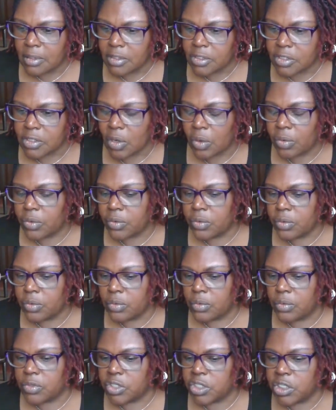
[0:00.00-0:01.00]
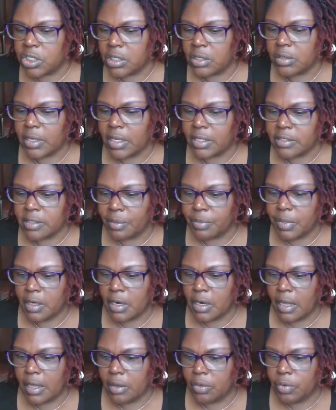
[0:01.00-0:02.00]
So Jill, that's something
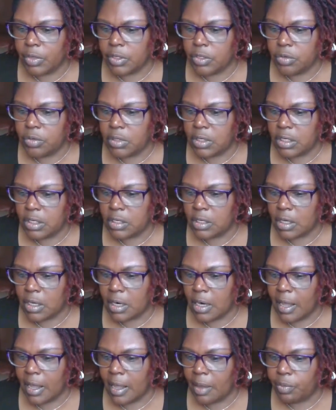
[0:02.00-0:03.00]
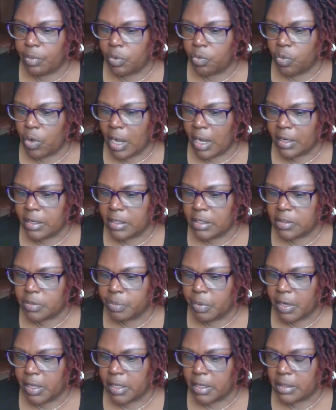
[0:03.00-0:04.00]
like when you did the collab with Wani's
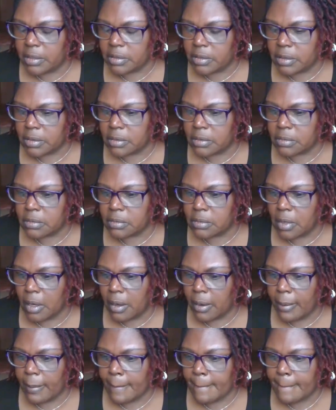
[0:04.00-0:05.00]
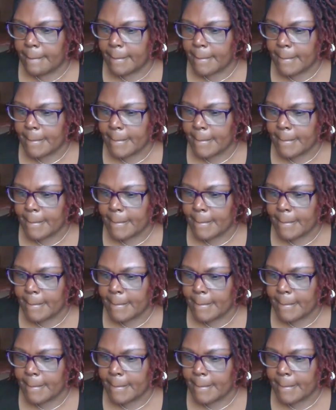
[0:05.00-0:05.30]
place and um